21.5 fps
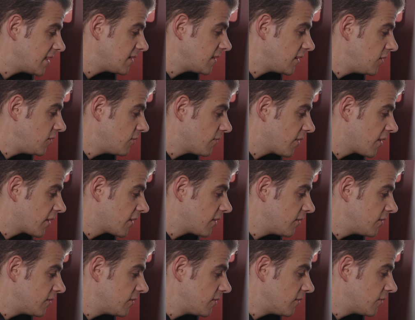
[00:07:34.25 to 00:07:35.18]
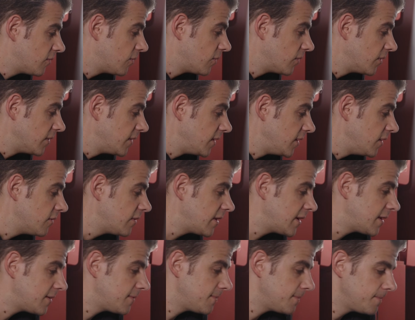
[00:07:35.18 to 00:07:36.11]
the QR code on the
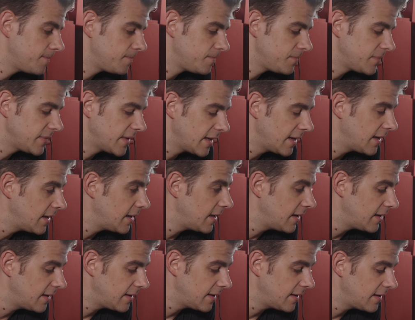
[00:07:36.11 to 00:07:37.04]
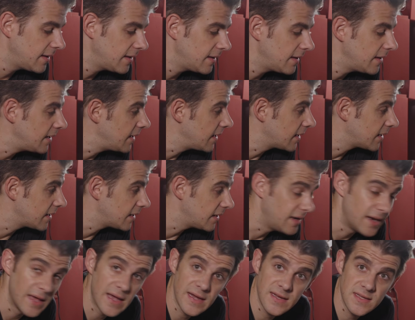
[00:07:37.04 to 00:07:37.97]
unit. It
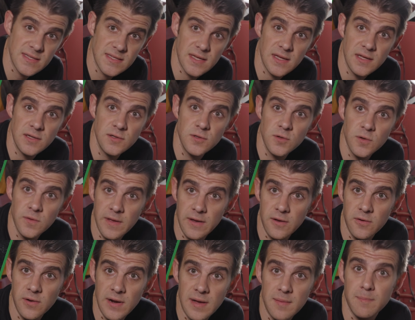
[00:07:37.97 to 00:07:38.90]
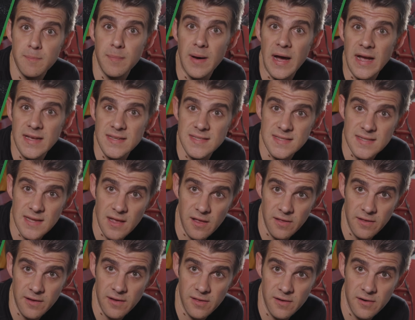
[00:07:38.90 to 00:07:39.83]
connects to the unit by
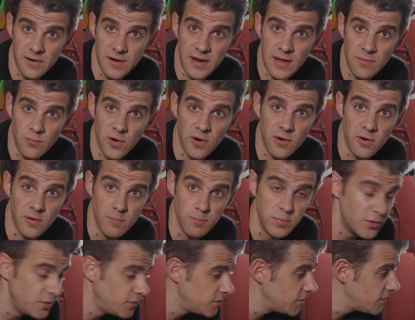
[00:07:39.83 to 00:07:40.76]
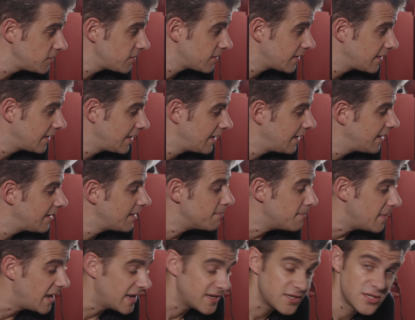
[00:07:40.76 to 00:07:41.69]
cellular network or Bluetooth
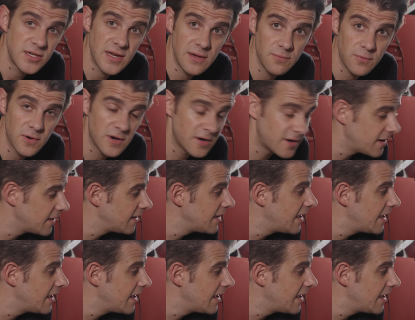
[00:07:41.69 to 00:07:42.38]
mesh network,